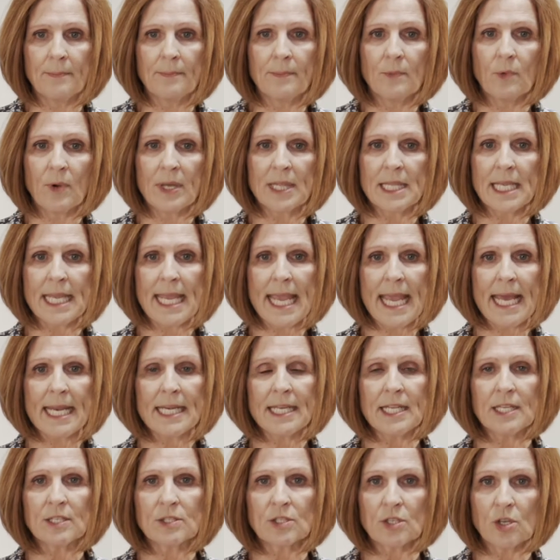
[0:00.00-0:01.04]
When the
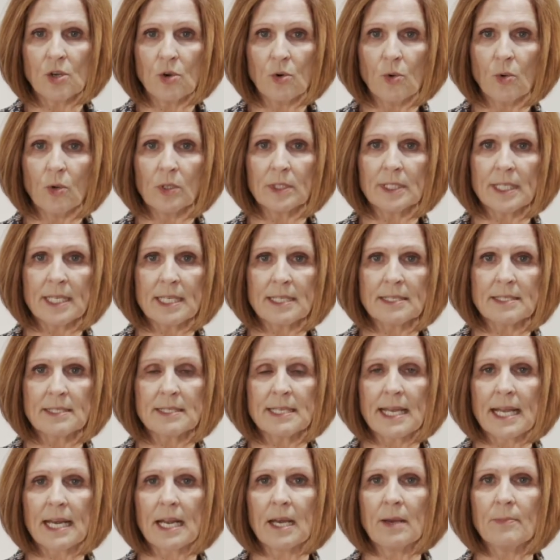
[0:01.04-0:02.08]
candy is cooled and is
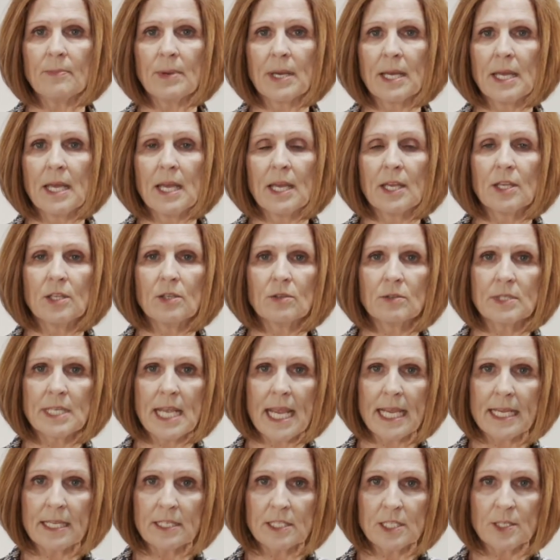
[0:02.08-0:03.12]
set up, you
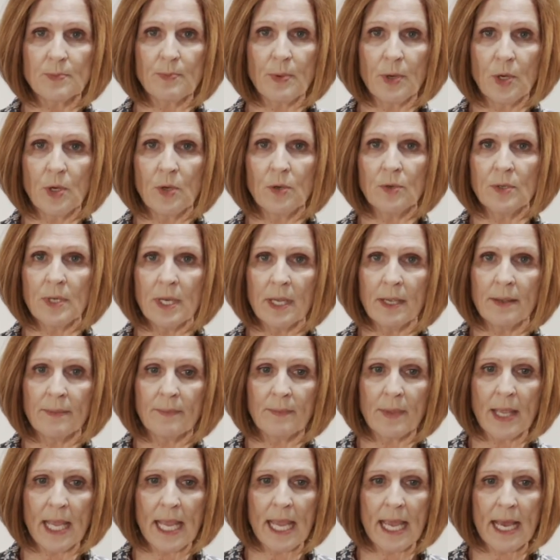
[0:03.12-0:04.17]
take a spoon
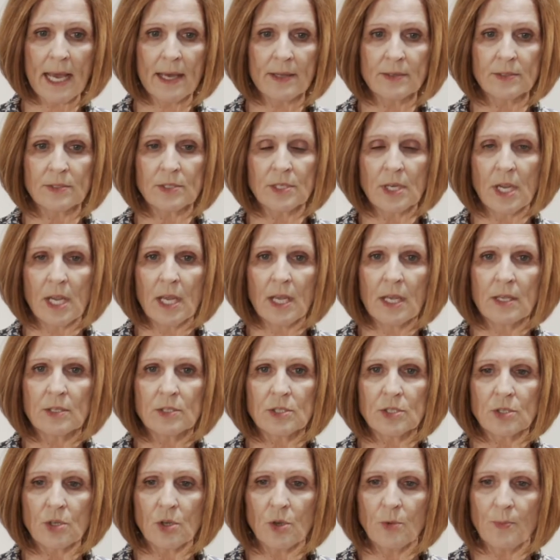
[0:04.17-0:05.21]
and
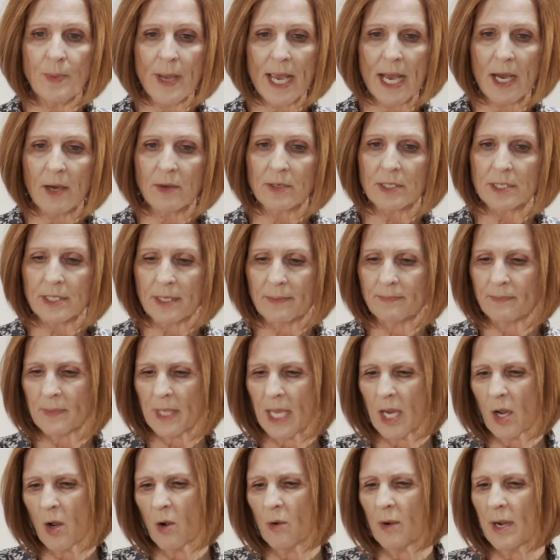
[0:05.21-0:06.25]
scoop out
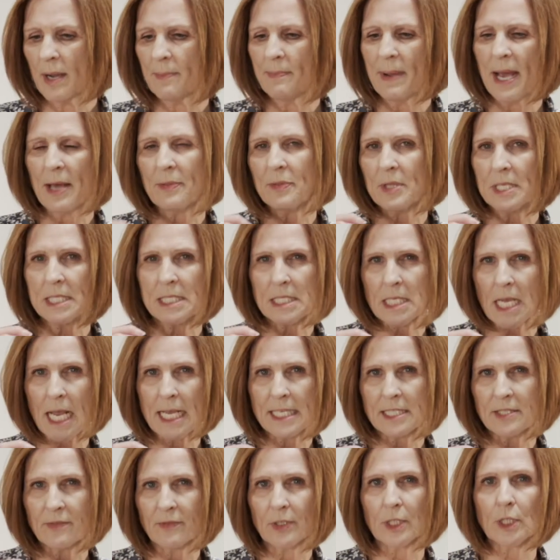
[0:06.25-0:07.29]
about the
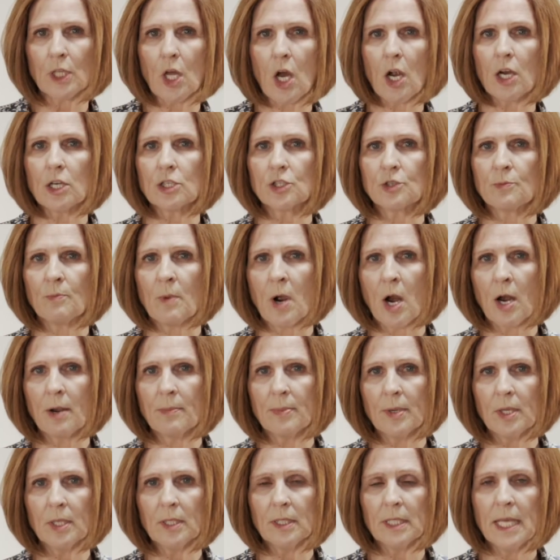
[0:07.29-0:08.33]
size of a large
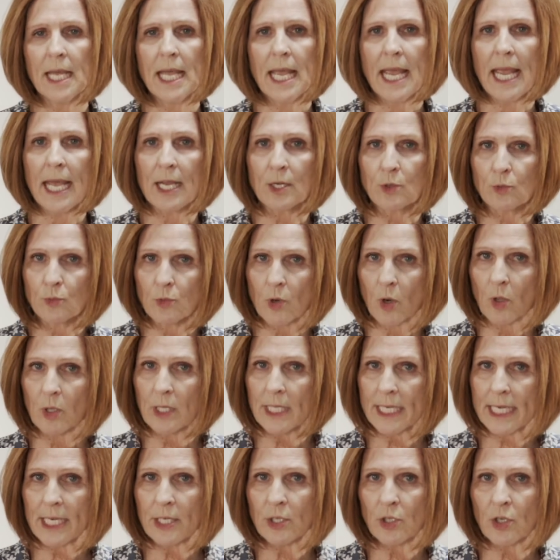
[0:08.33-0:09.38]
marble and
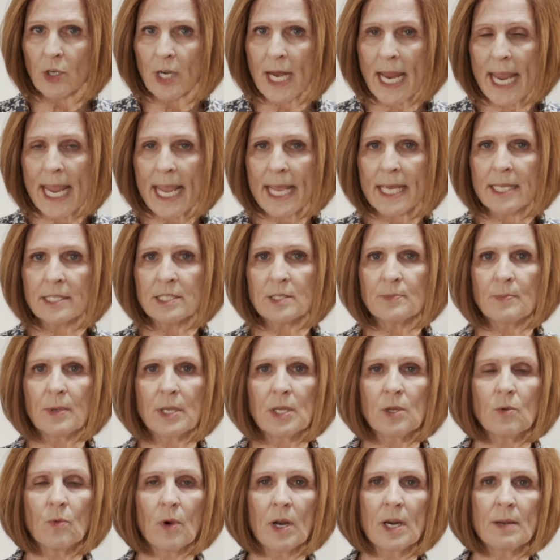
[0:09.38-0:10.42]
roll it in your hands, but
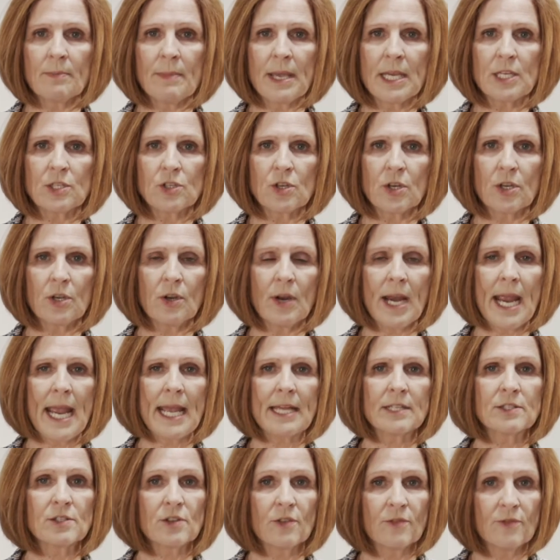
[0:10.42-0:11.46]
you want to make sure your
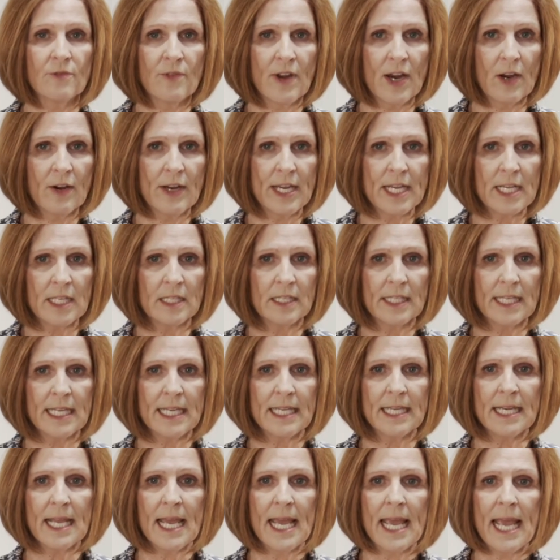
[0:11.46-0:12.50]
hands are very
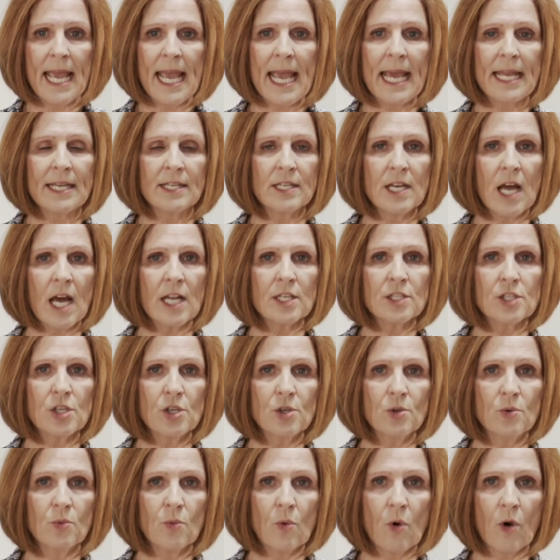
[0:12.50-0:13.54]
clean and not
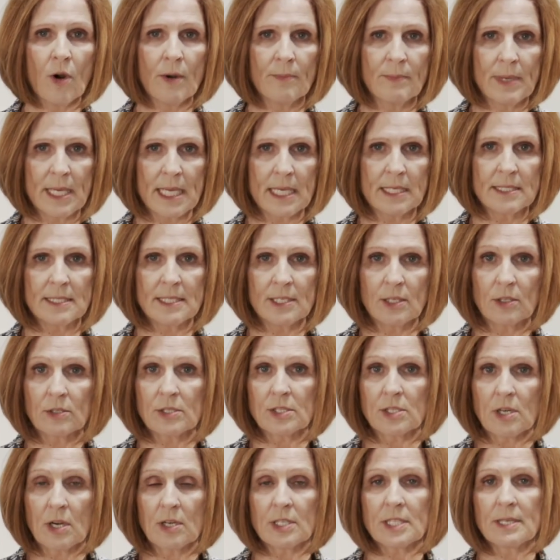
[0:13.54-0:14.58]
too warm, because you'll
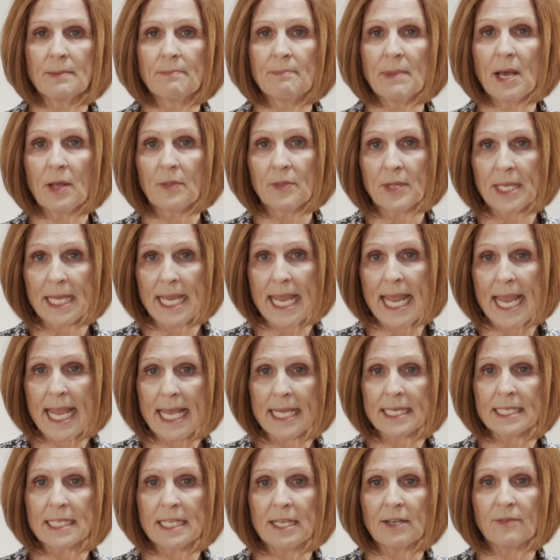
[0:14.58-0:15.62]
start to melt the
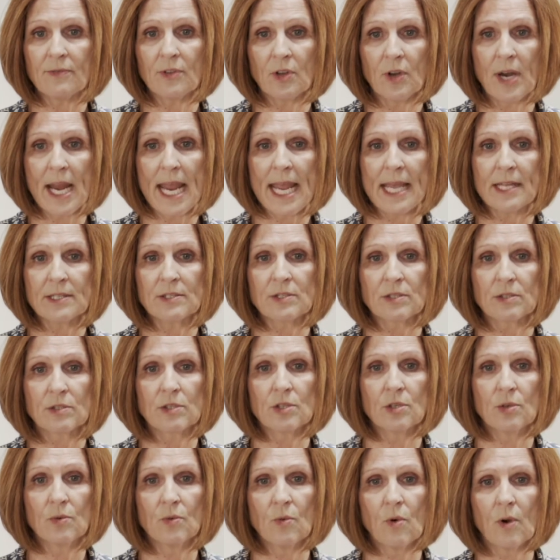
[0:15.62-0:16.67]
candy if your hands are
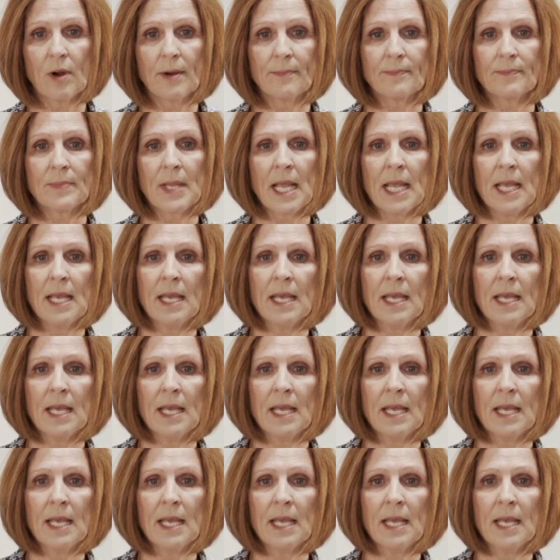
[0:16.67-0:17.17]
too warm.